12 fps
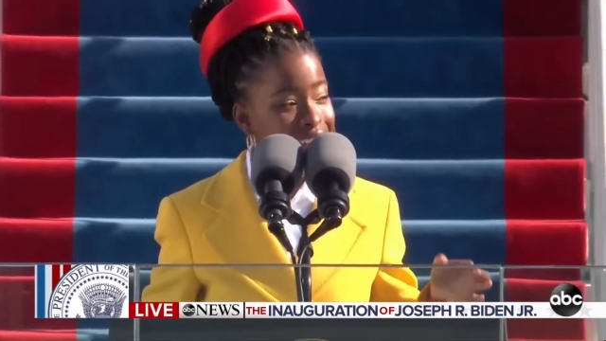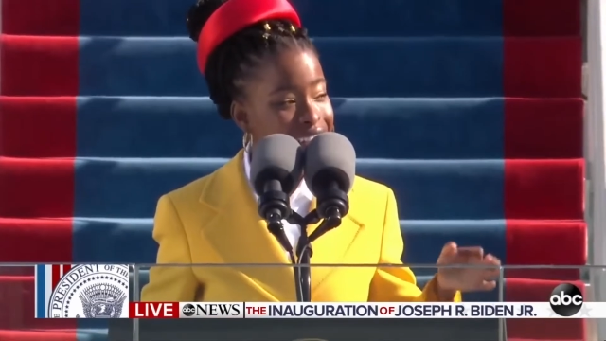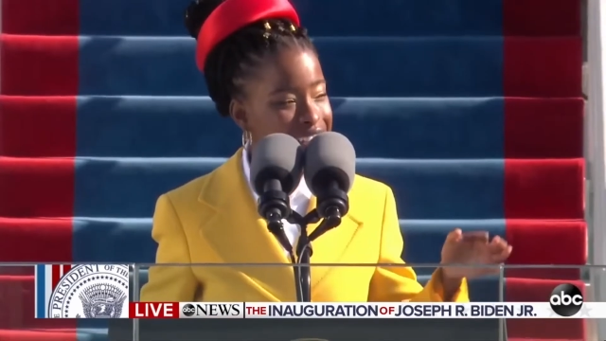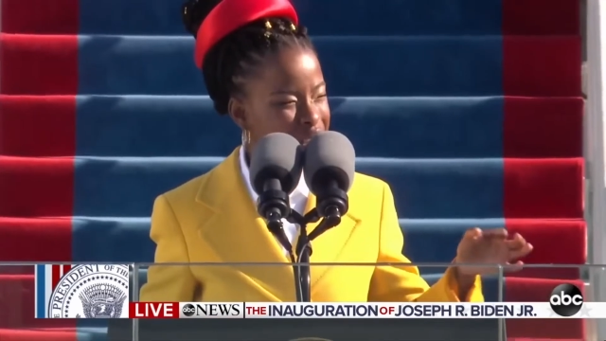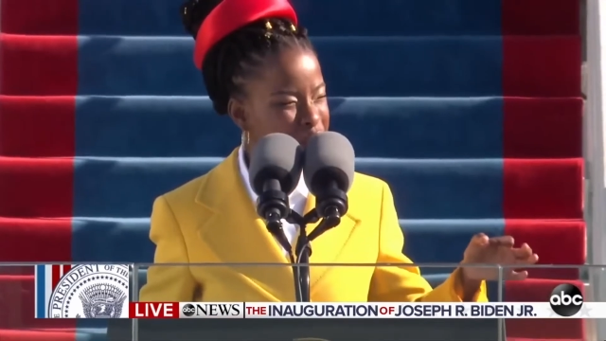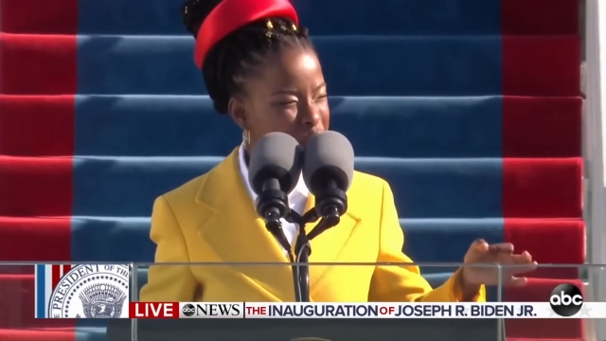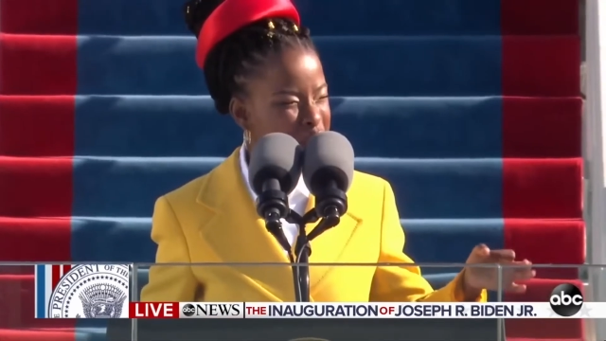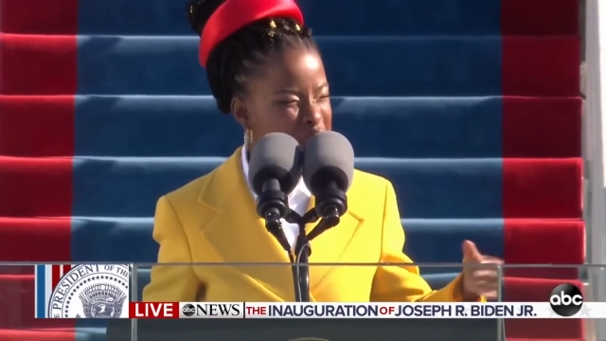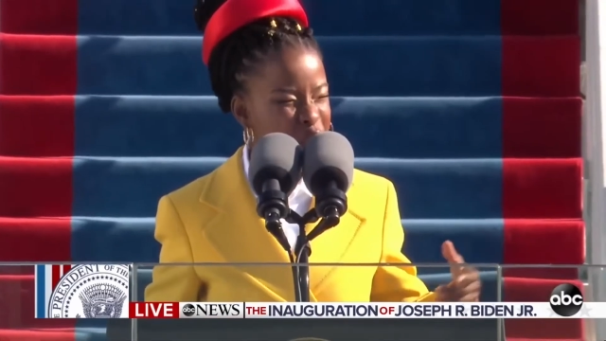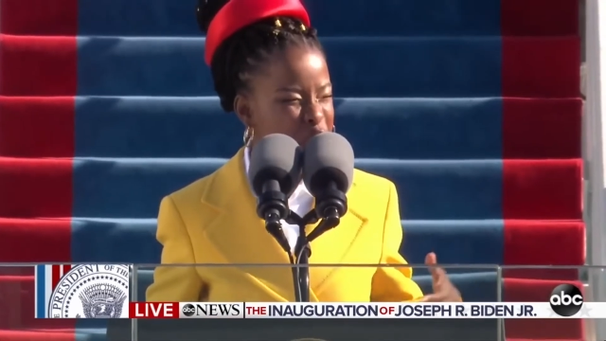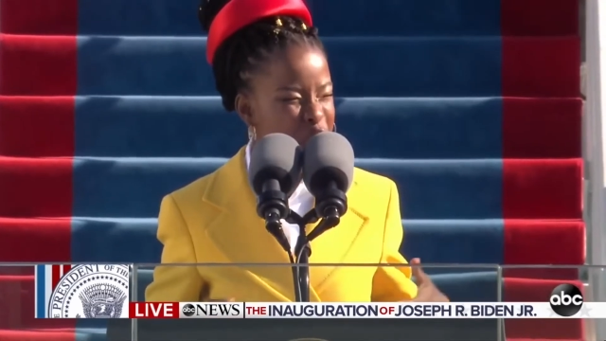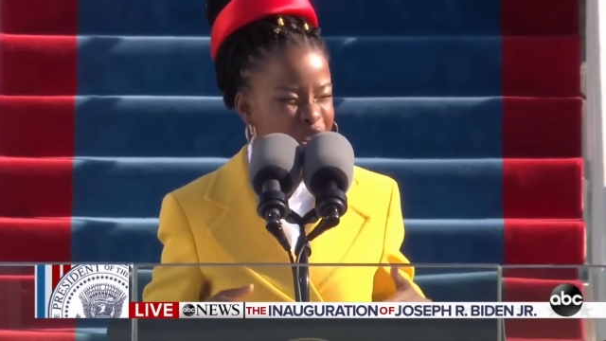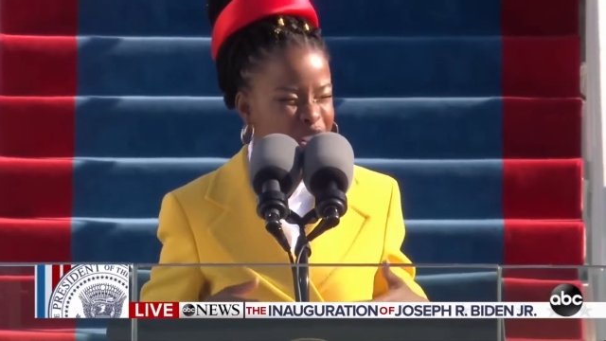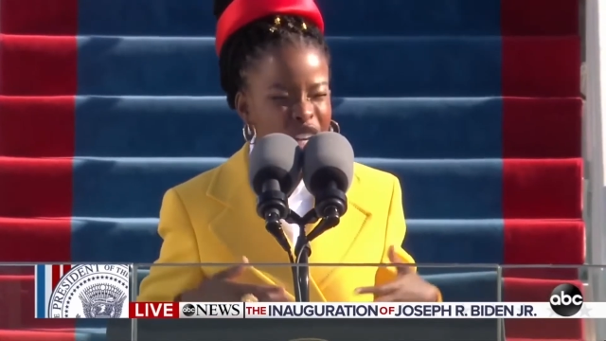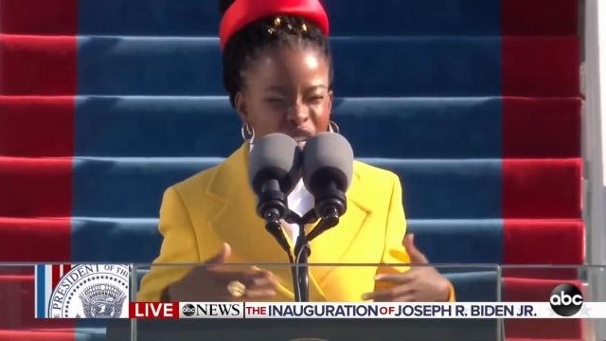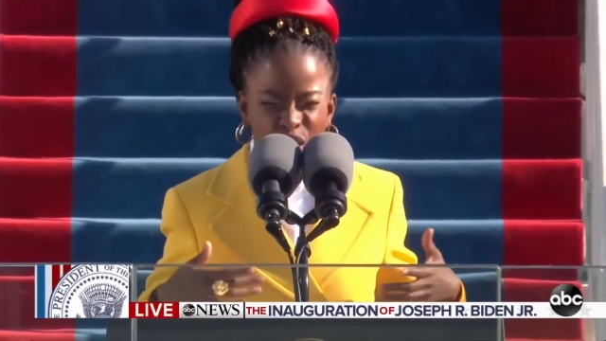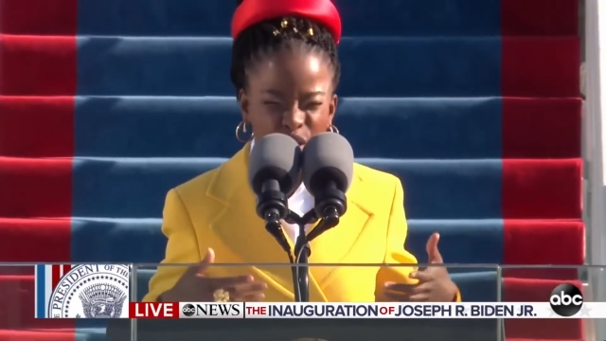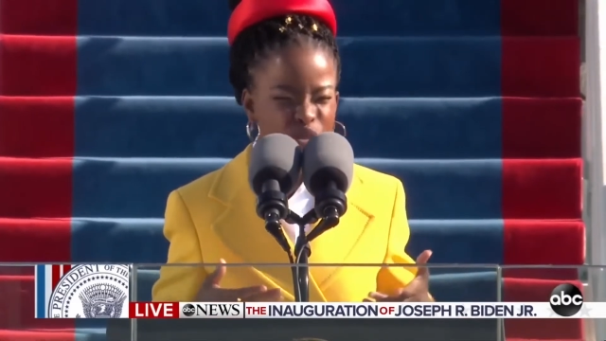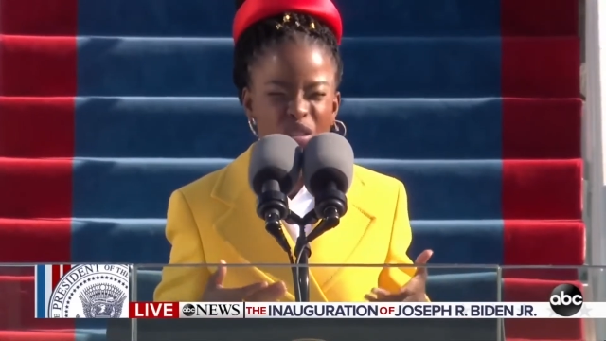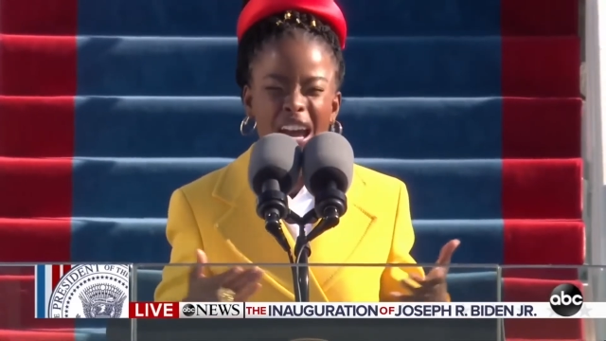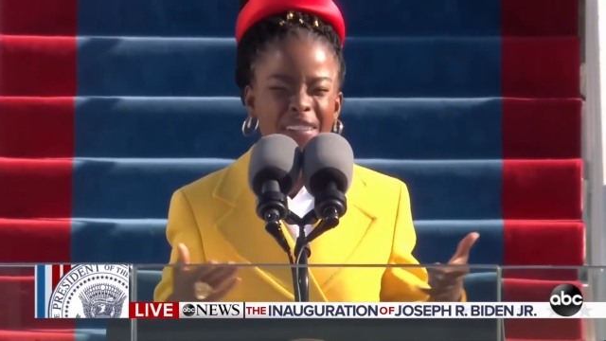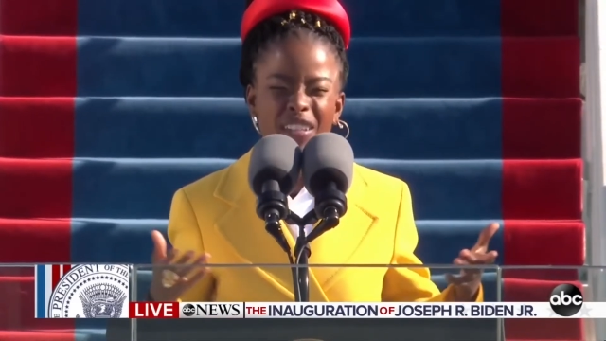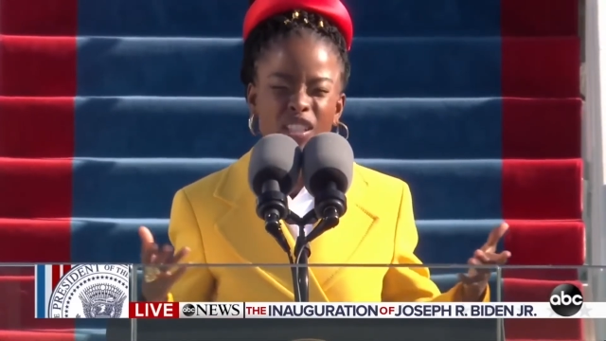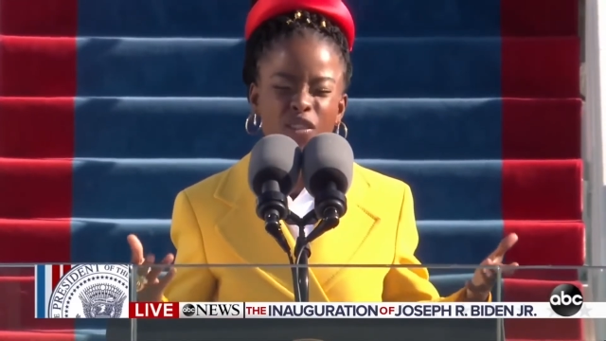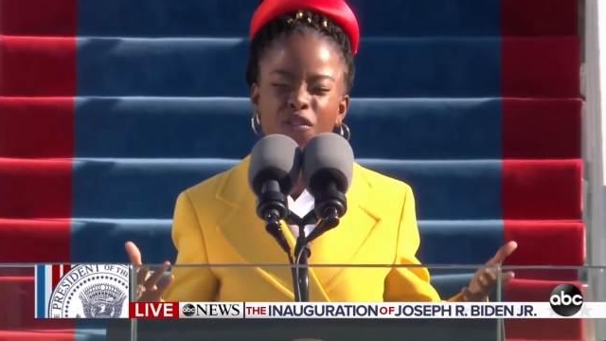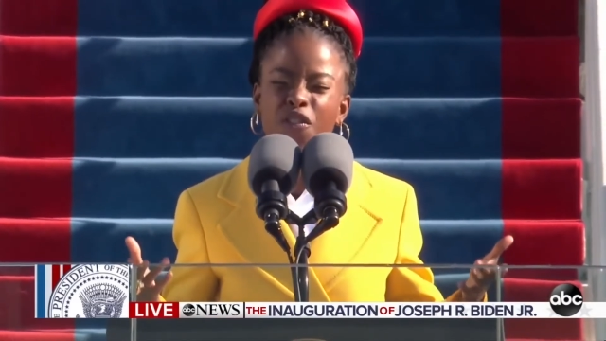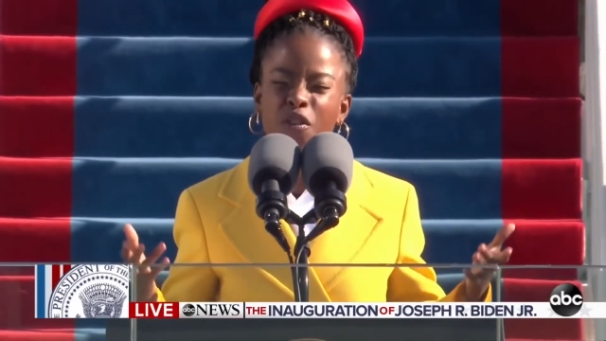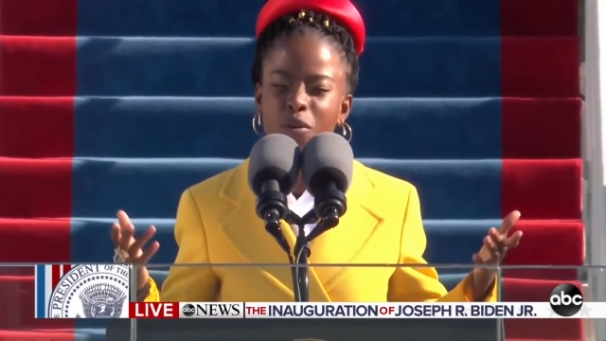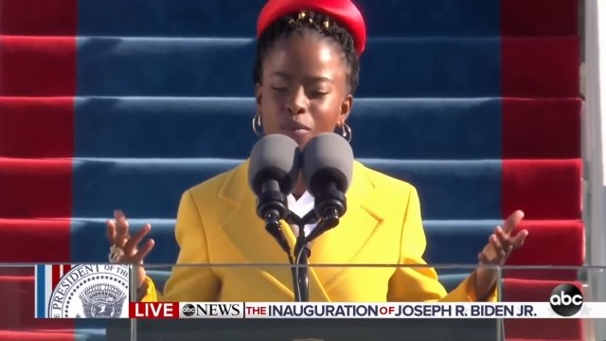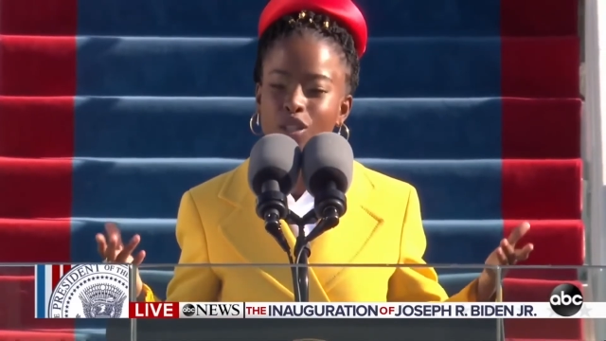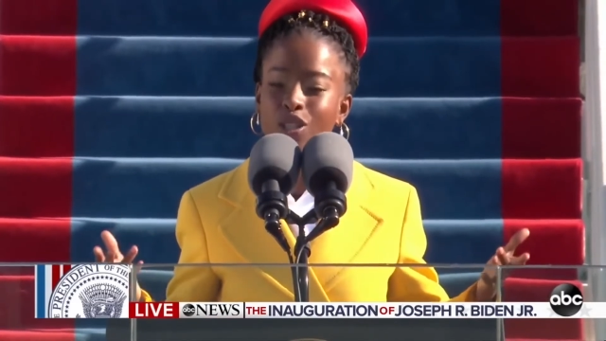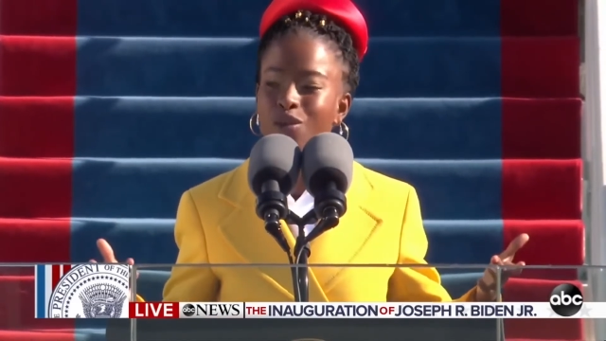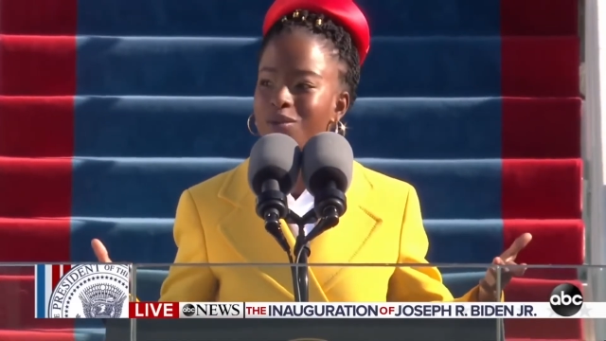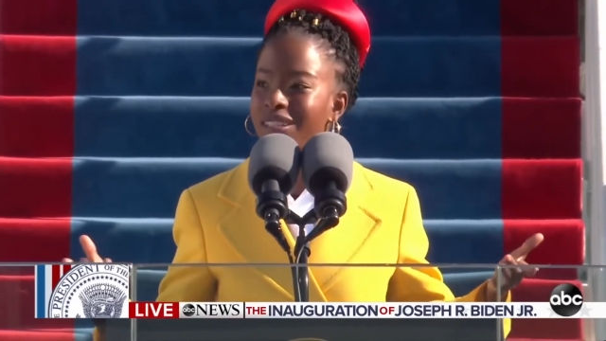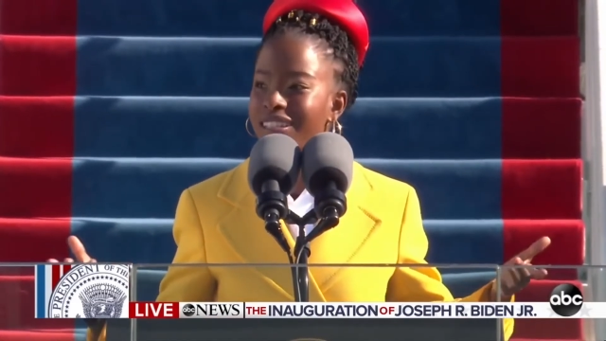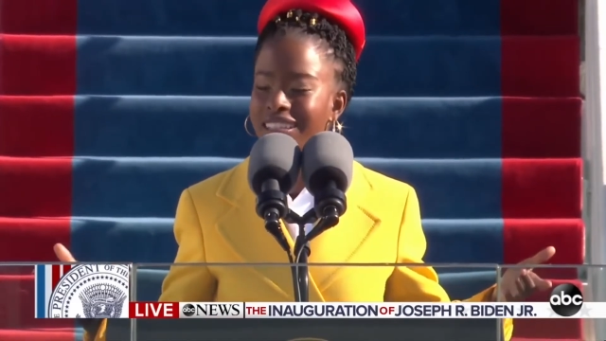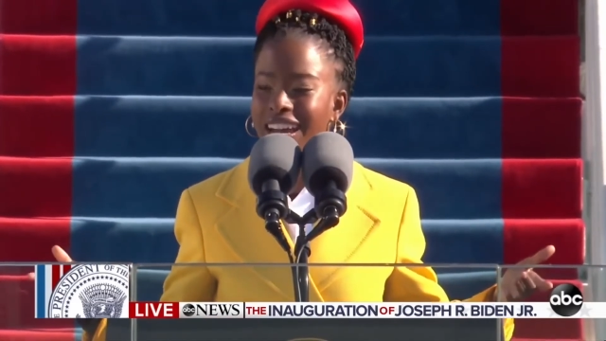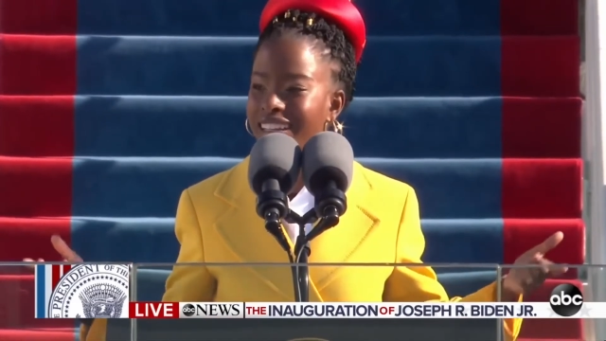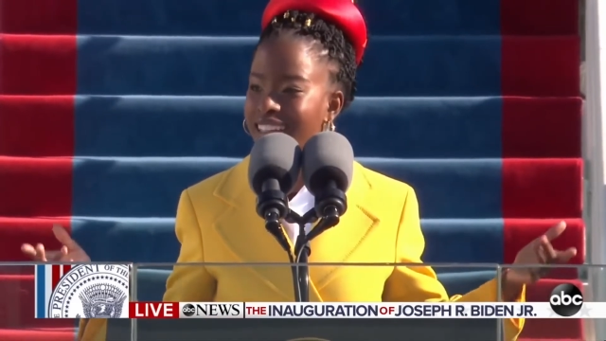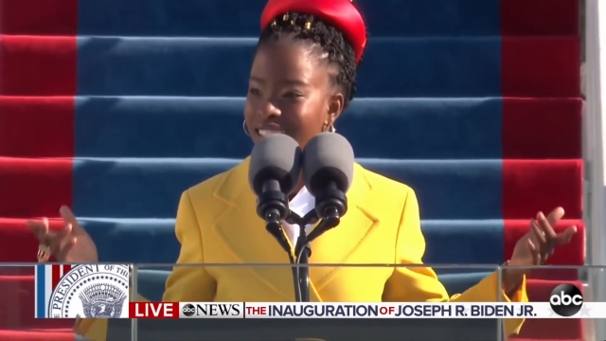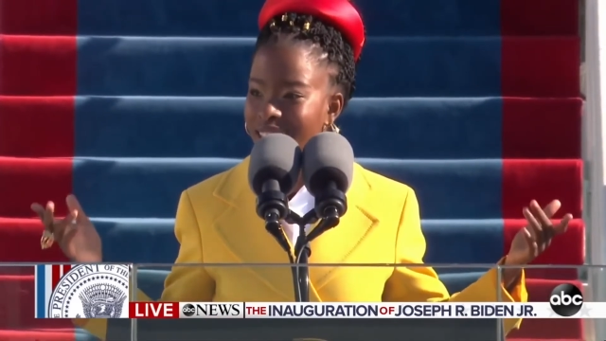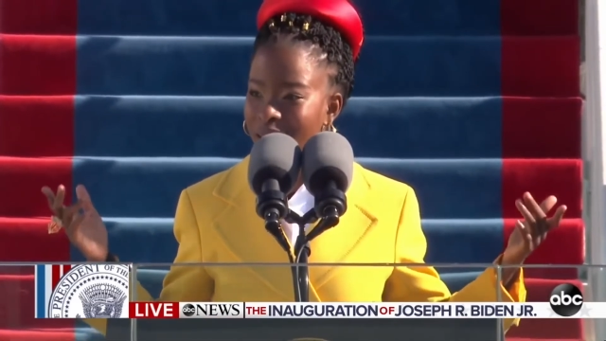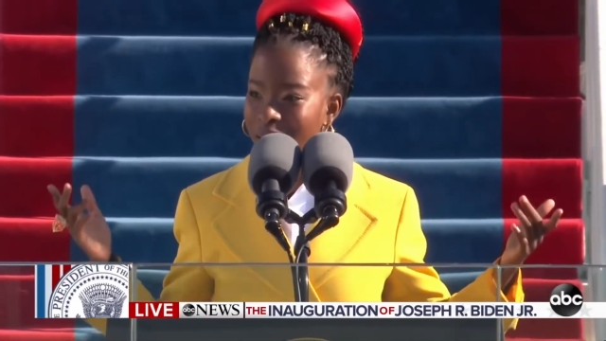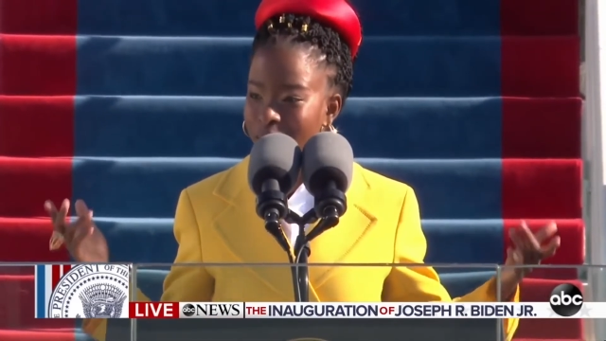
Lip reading: that doesn't mean we are striving to form a union that is